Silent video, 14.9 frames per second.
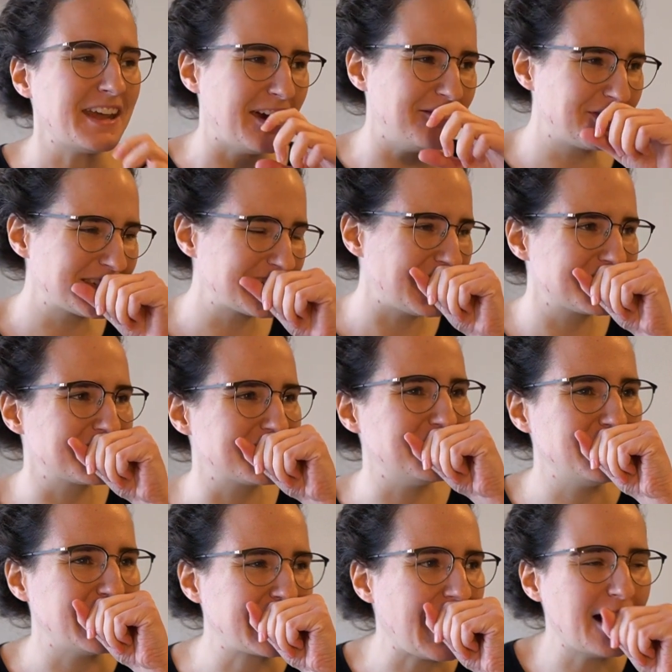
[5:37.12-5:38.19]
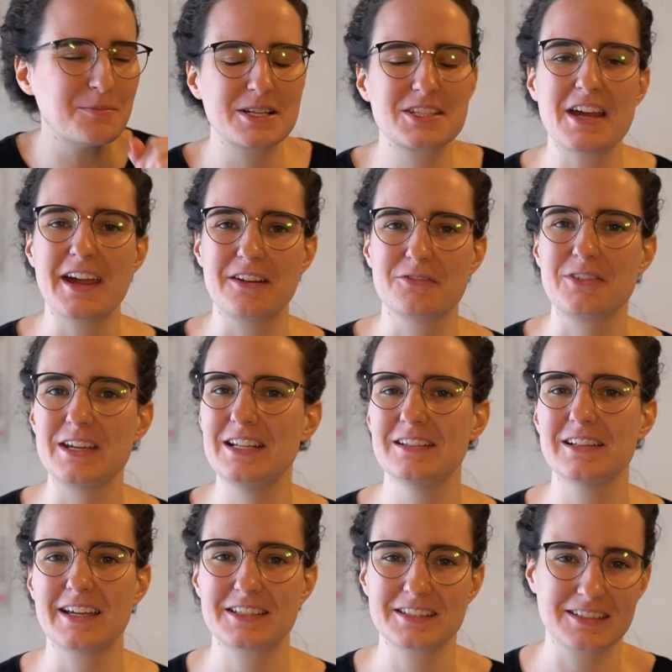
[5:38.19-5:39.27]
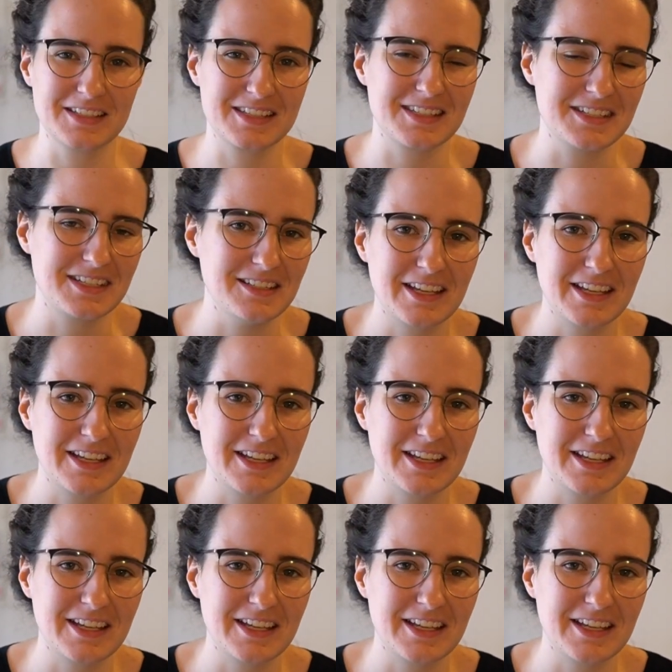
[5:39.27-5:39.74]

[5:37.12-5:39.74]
emphasize enough like how much I really liked the city.